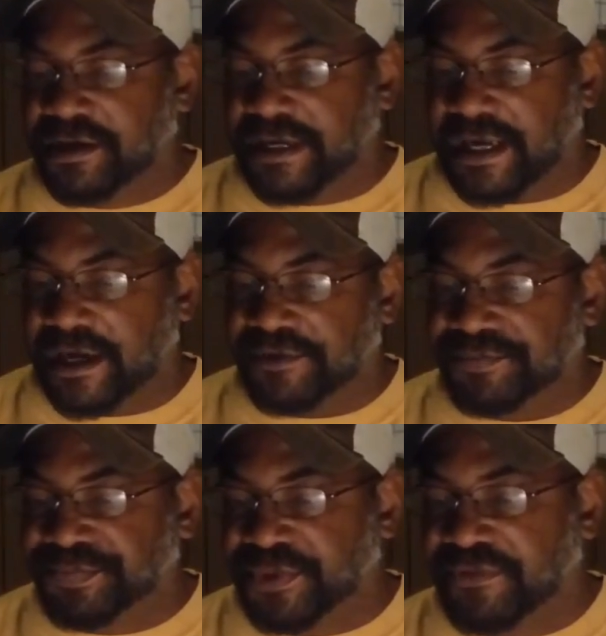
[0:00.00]

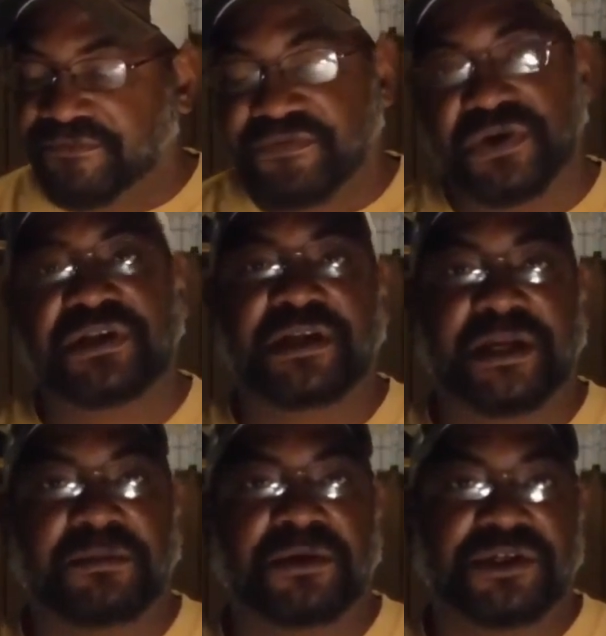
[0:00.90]
Now, first thing
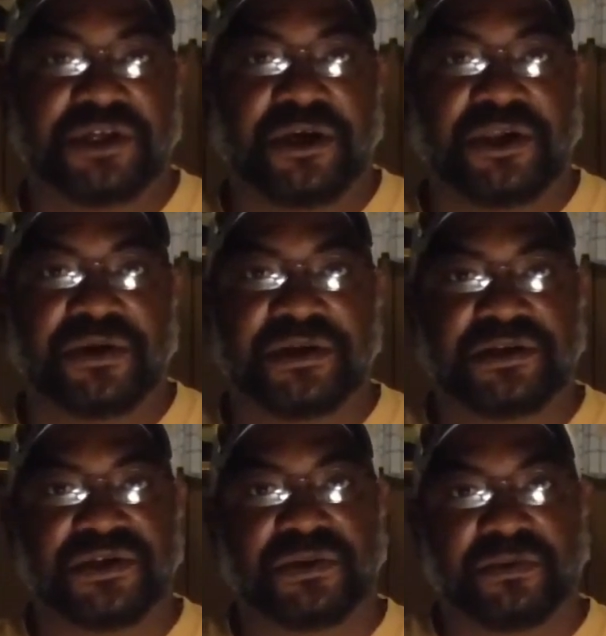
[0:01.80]
that I'm going to show you is
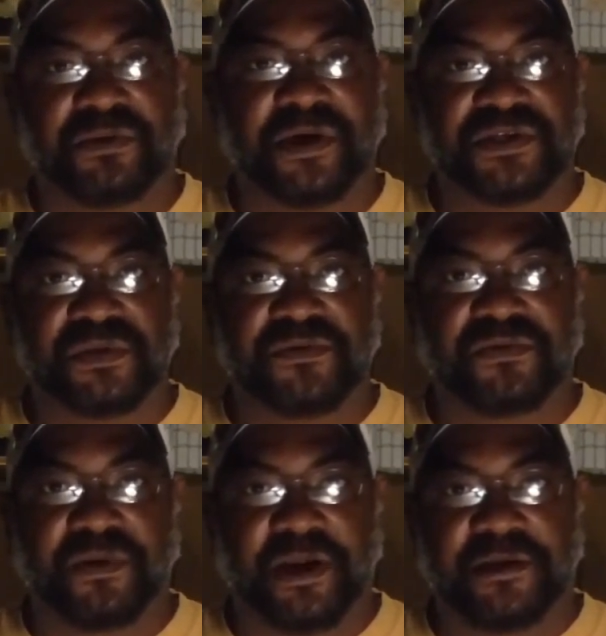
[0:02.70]
this three-way
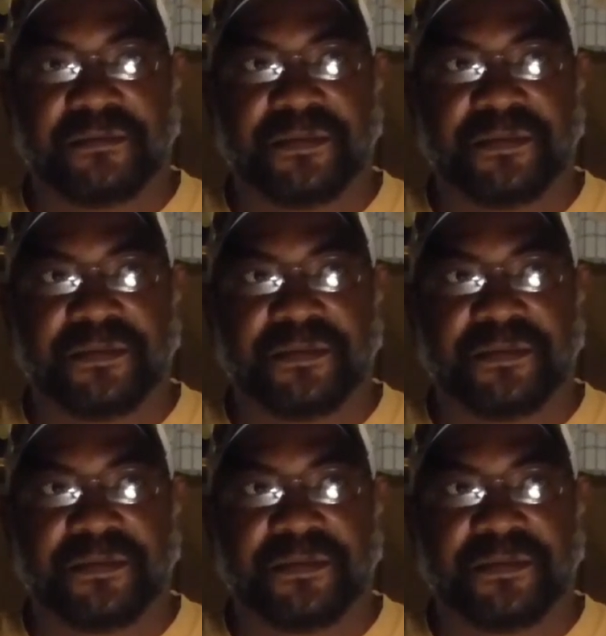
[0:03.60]
swivel rig.